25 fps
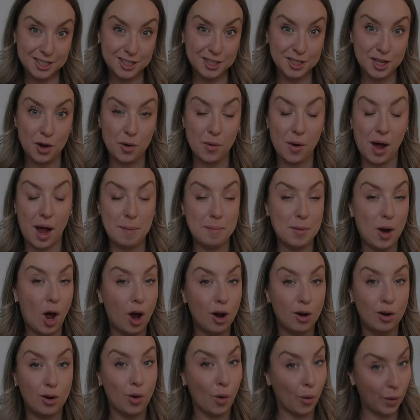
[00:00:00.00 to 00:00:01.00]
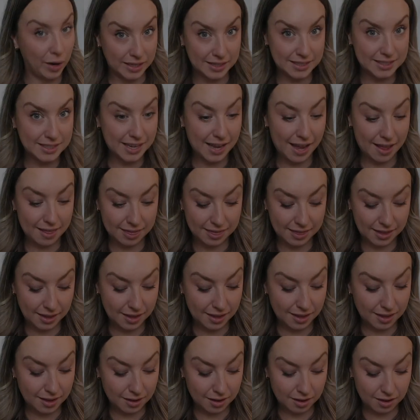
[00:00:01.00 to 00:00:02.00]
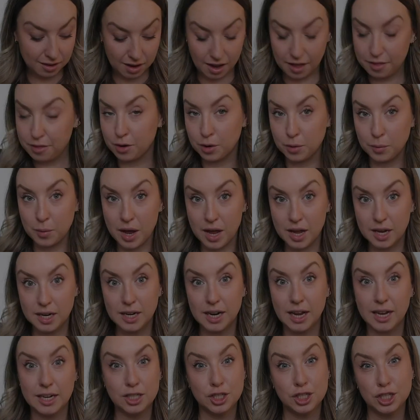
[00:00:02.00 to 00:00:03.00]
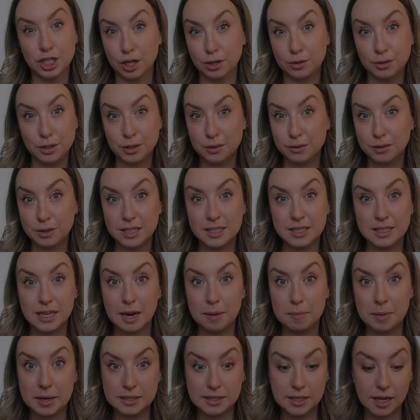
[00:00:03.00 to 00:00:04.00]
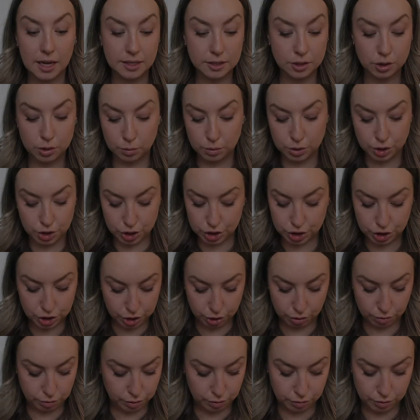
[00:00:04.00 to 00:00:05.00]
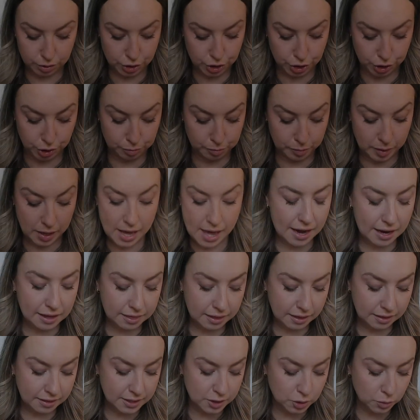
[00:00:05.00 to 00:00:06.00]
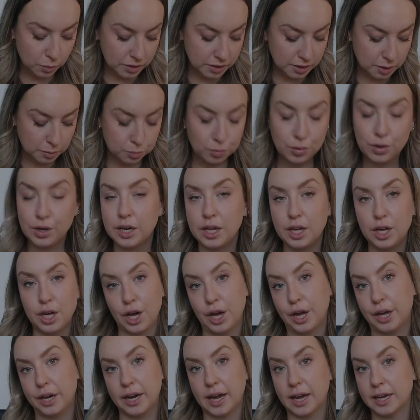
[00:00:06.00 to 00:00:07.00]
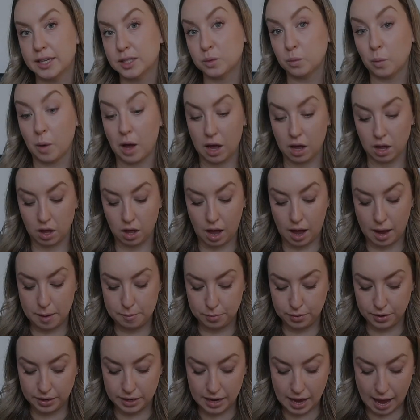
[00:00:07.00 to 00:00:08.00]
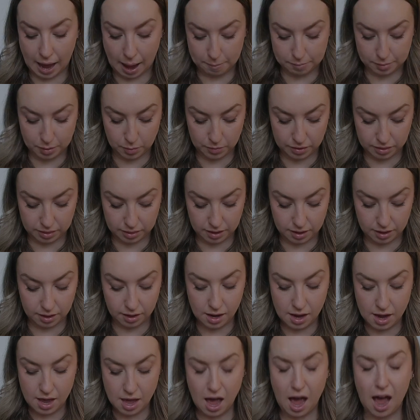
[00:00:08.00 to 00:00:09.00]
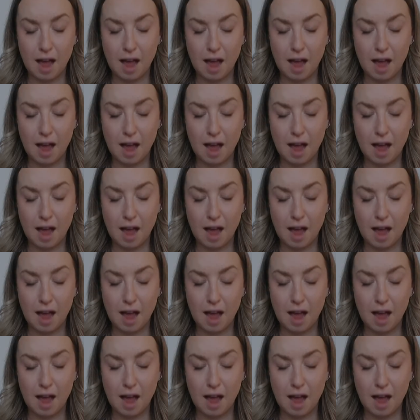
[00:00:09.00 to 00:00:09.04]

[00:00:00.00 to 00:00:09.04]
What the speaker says: So I'm not going to get the other one and show you the side by side. So I'll just show you the dupe. And I think this one's pretty good as well. I'm pretty happy with it.